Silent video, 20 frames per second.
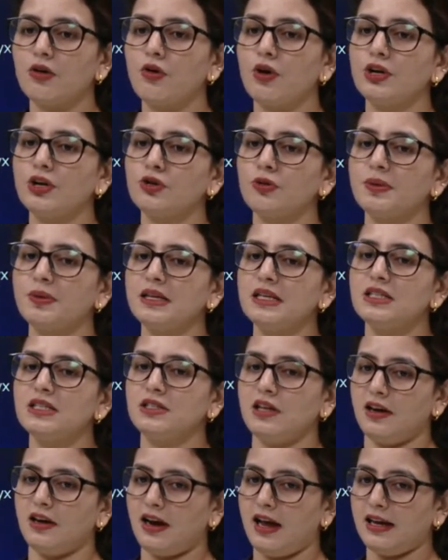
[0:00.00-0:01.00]
Going to be
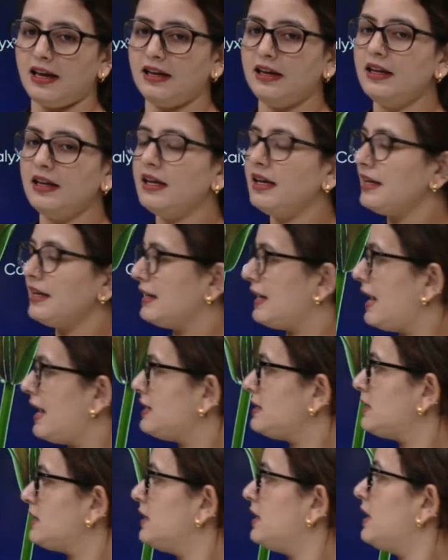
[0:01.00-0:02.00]
sterile.
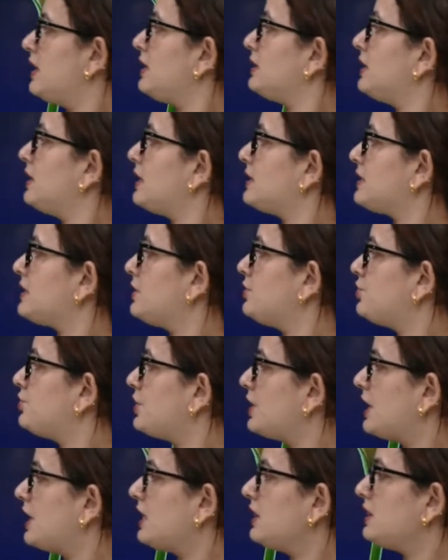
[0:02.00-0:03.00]
Yes, there is a
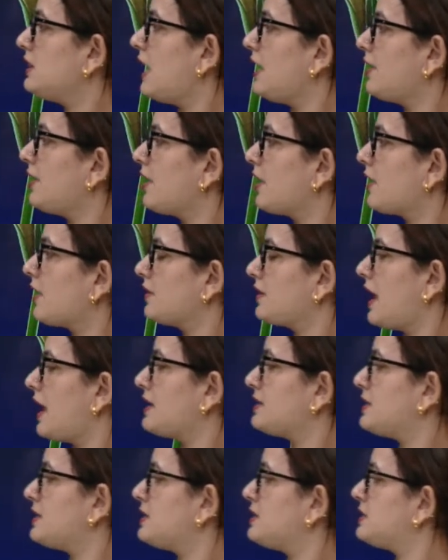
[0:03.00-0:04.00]
gene that
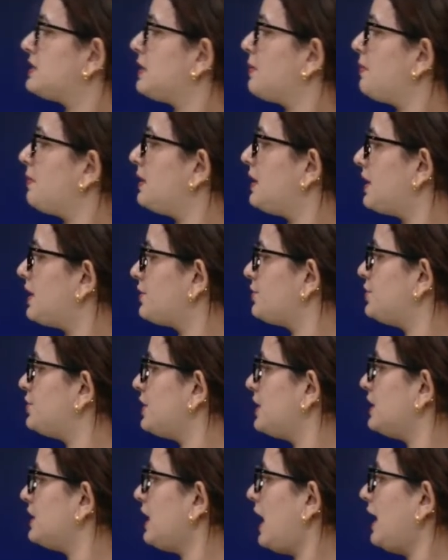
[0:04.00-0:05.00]
recognizes similar
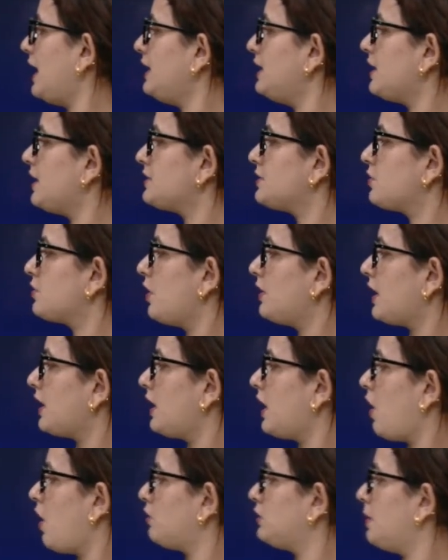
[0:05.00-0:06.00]
gene and does not
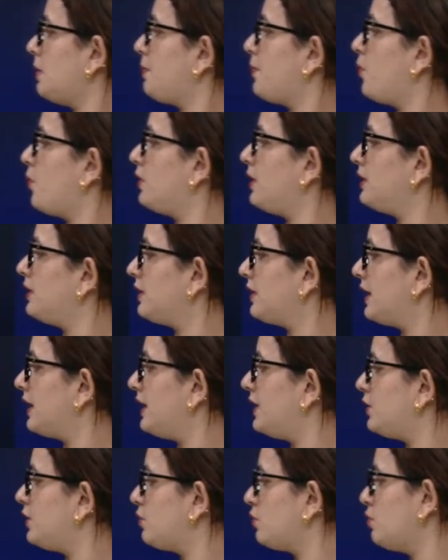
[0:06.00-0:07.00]
allow the pollen
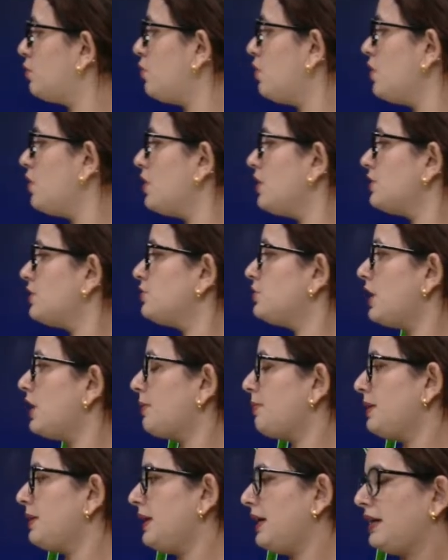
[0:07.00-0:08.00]
grain to
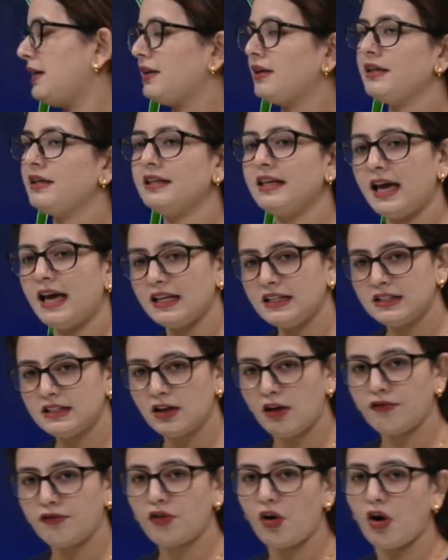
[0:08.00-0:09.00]
germinate.
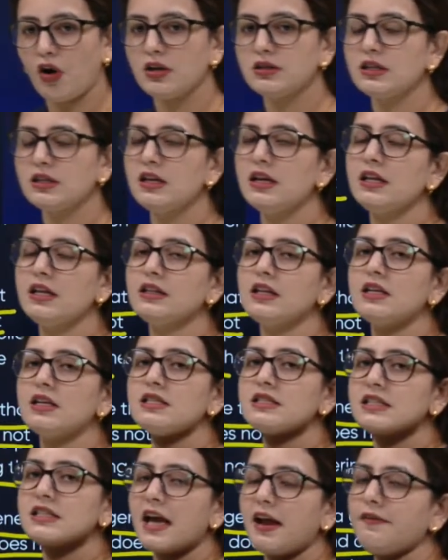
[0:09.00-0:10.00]
Yes, of course, the
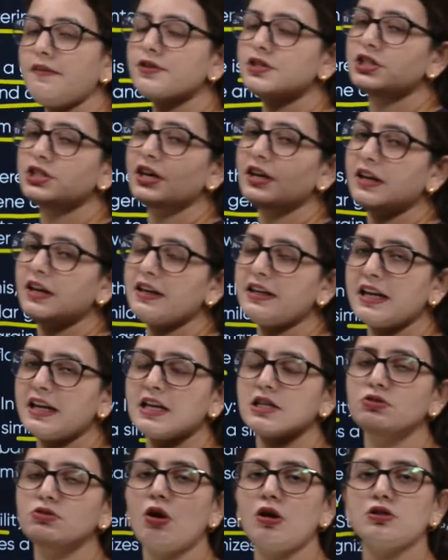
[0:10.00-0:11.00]

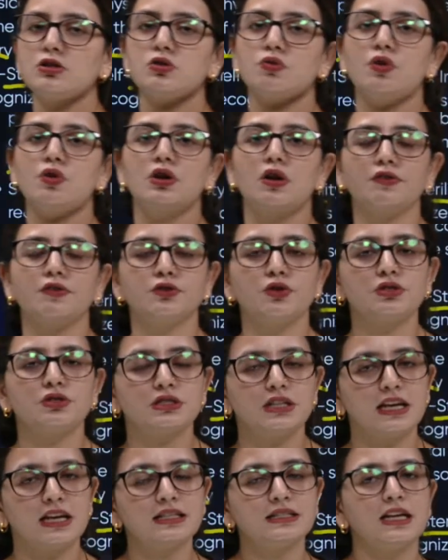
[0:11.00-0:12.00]
self-sterility is also one of those
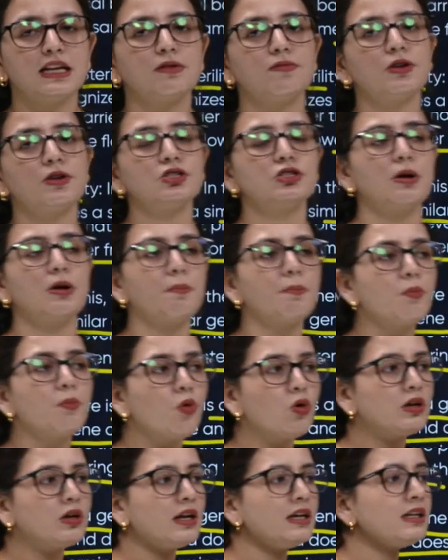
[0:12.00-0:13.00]
things in which the
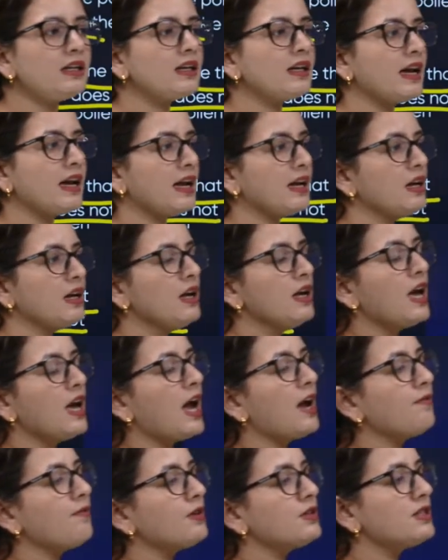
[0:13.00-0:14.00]
pollen grain,
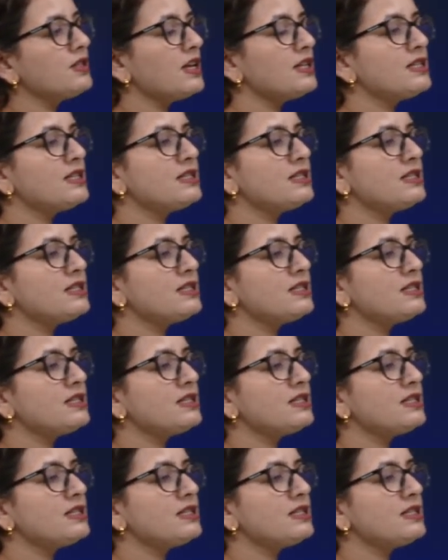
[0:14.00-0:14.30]
in which the